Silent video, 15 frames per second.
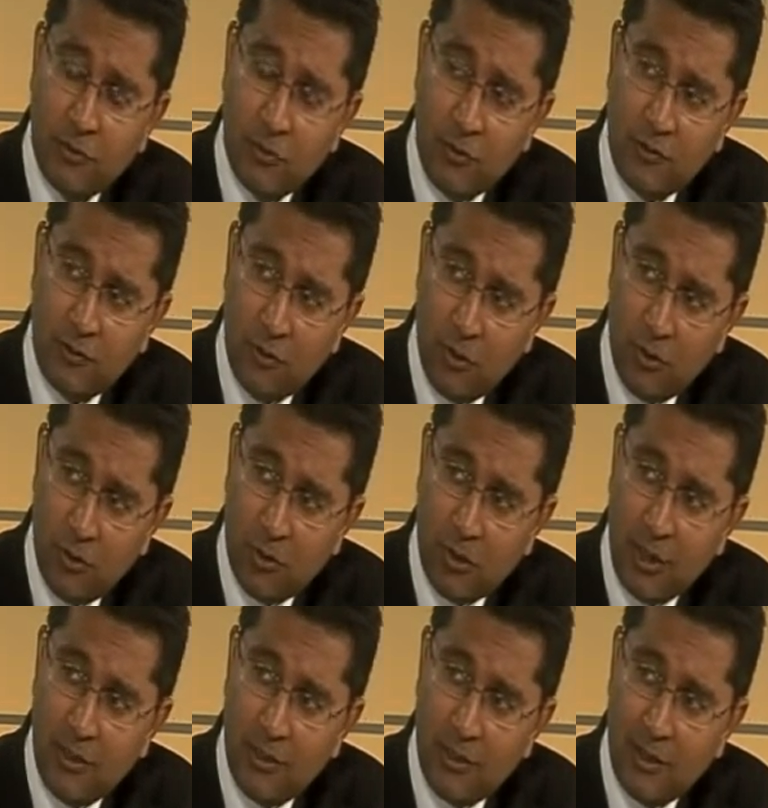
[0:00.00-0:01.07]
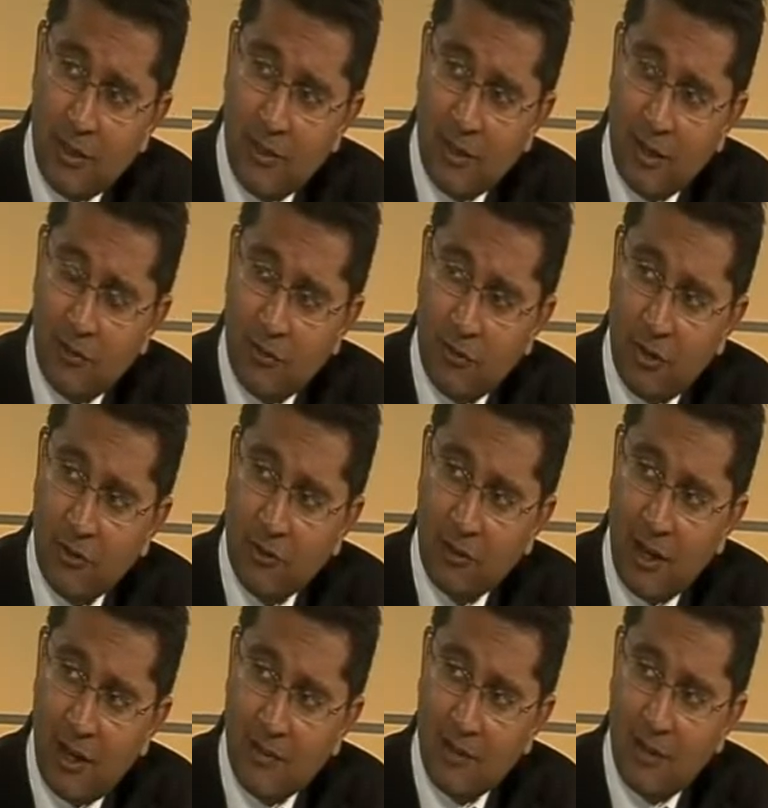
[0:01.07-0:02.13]
as we saw in the David Jones
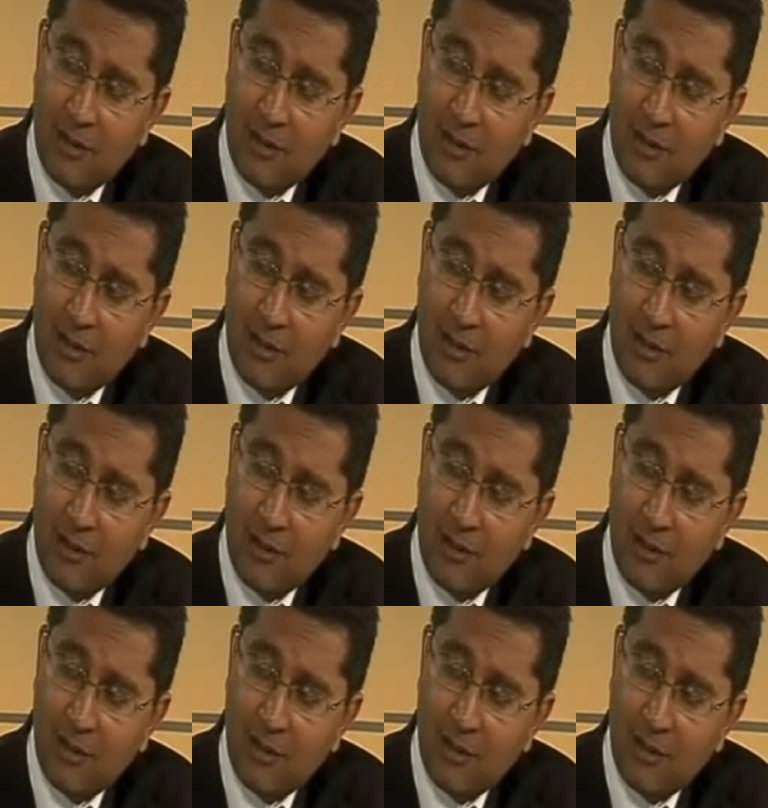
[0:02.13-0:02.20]
case